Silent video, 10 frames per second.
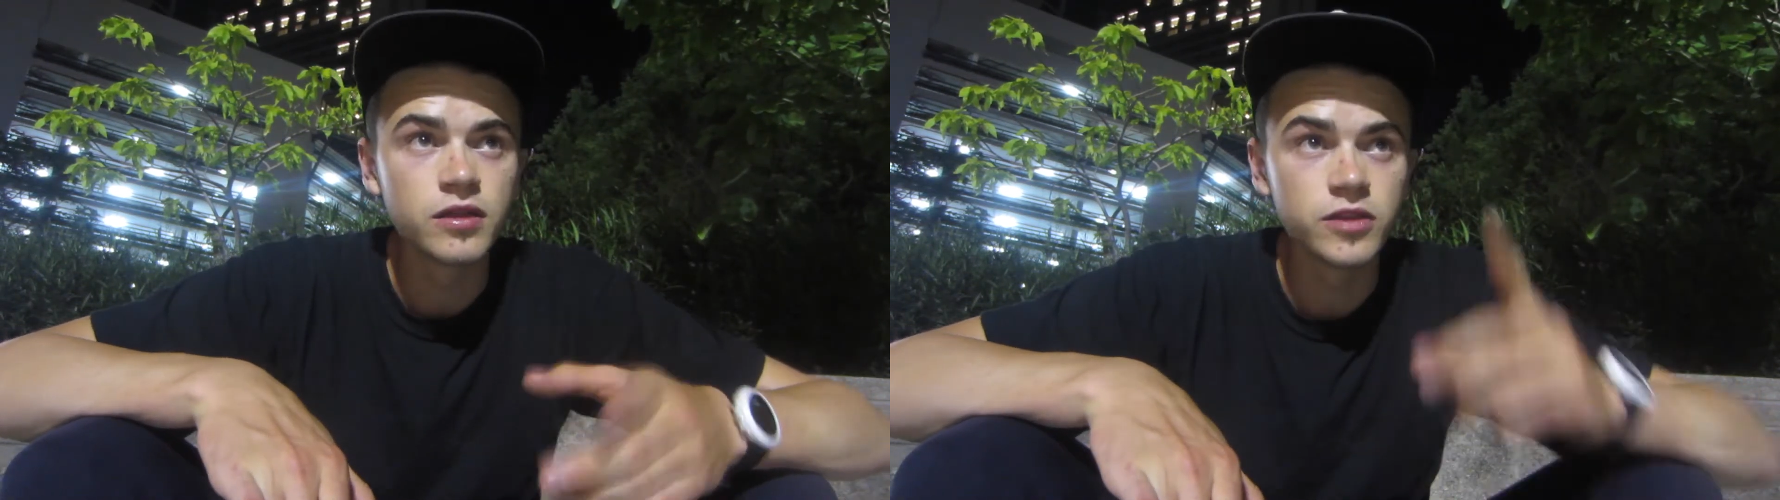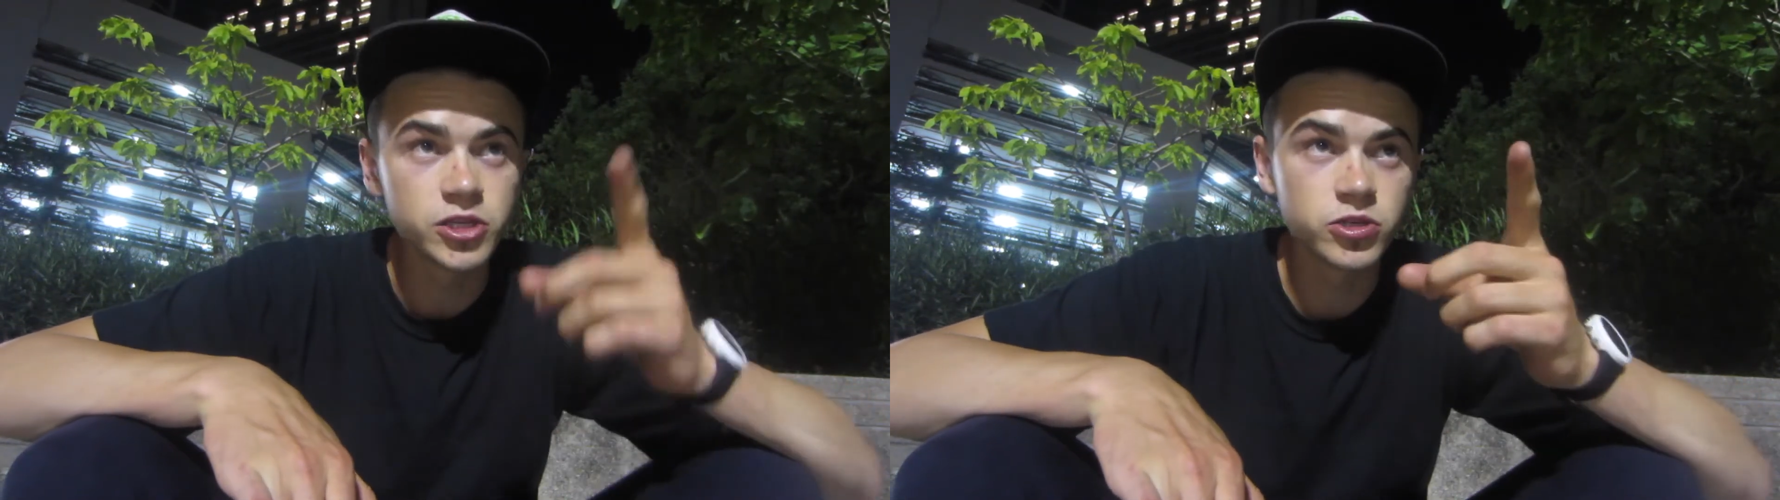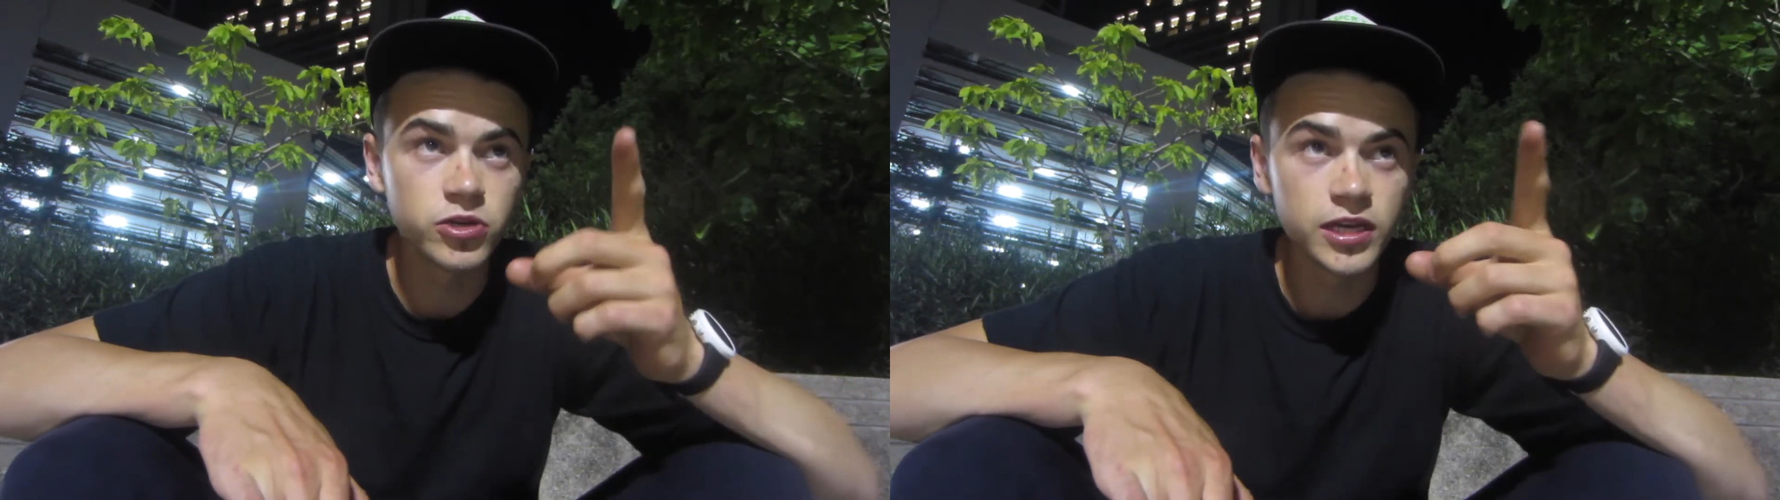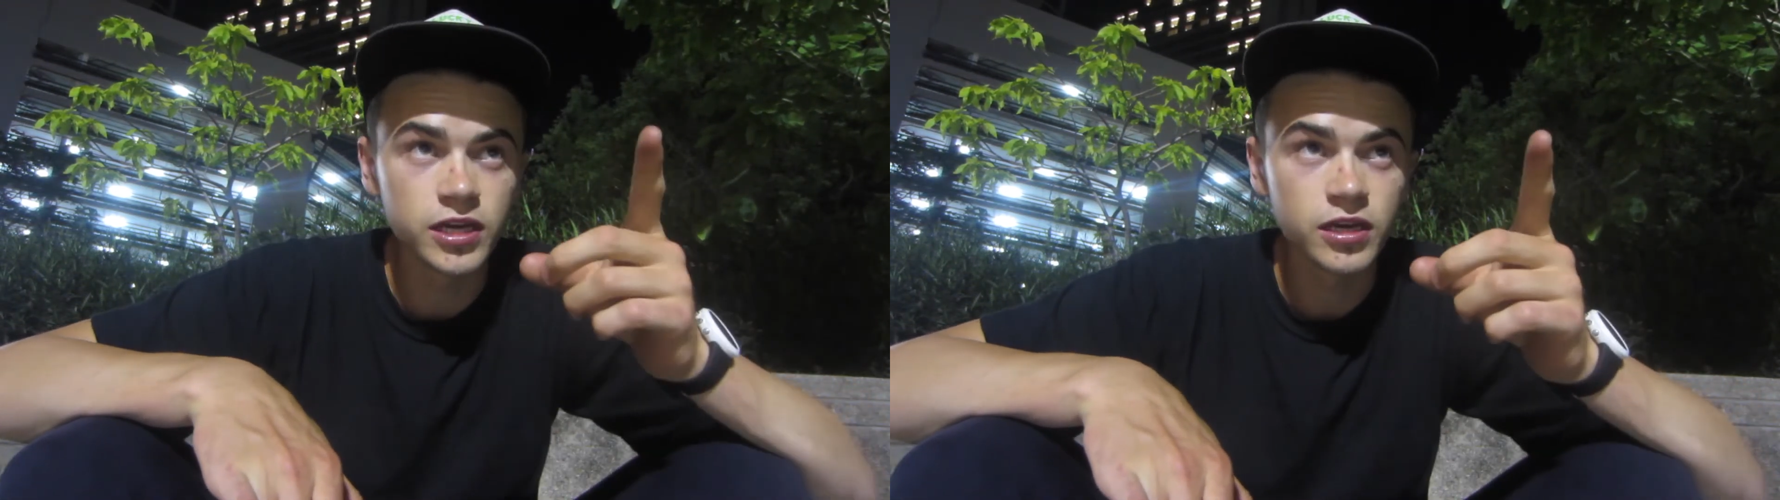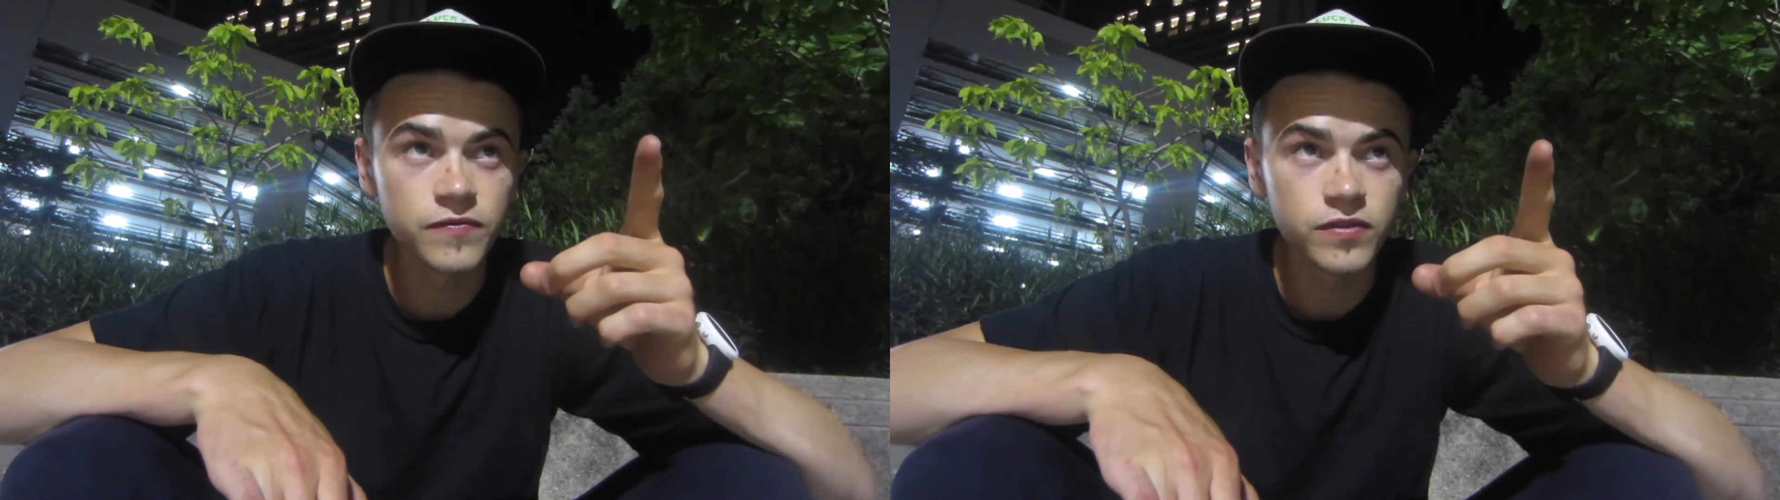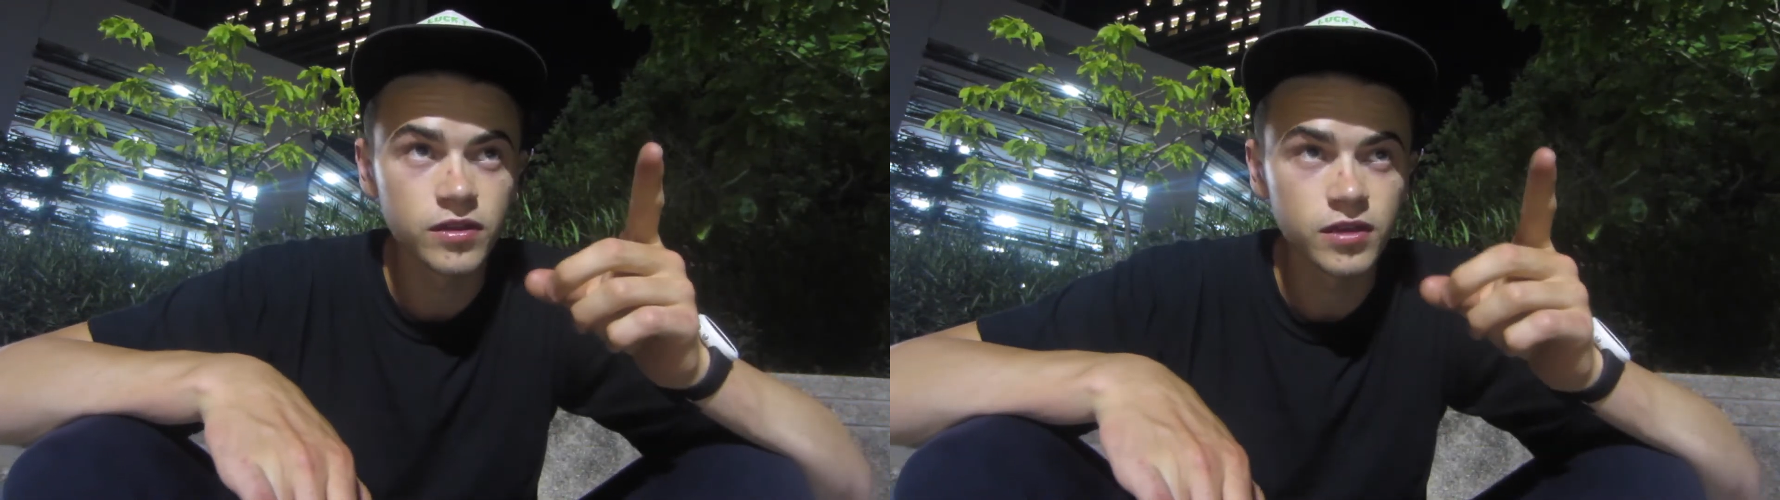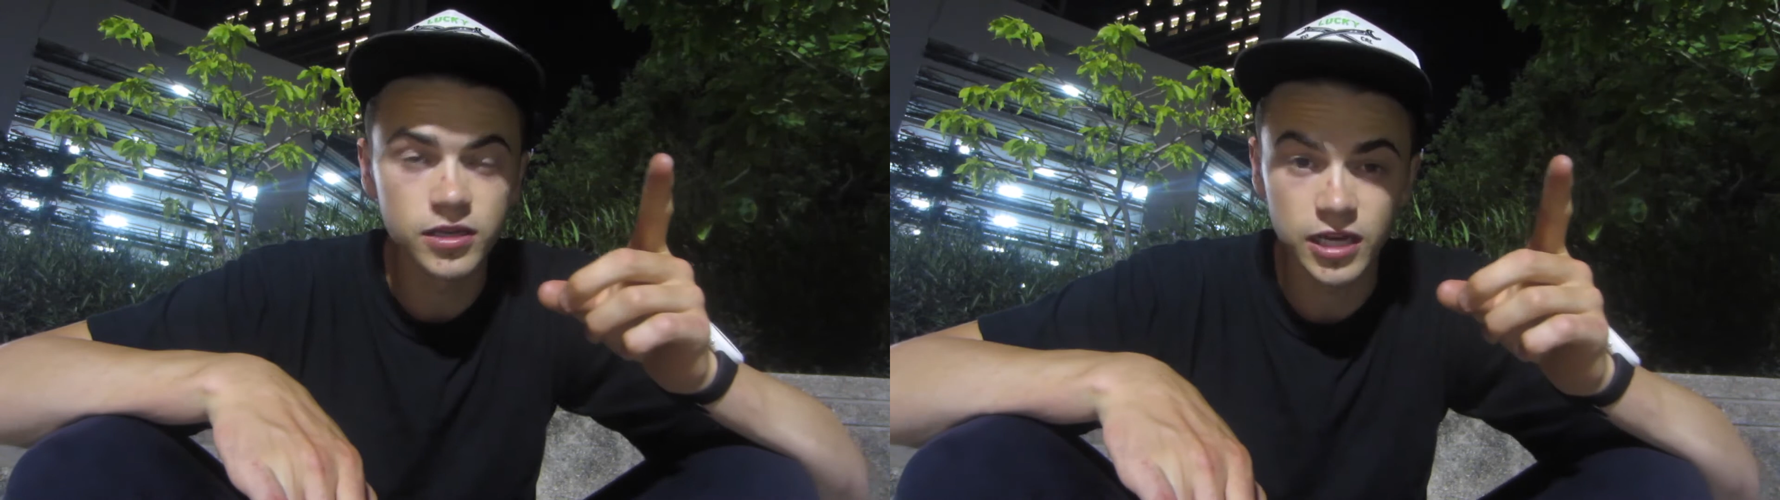this dude here, he's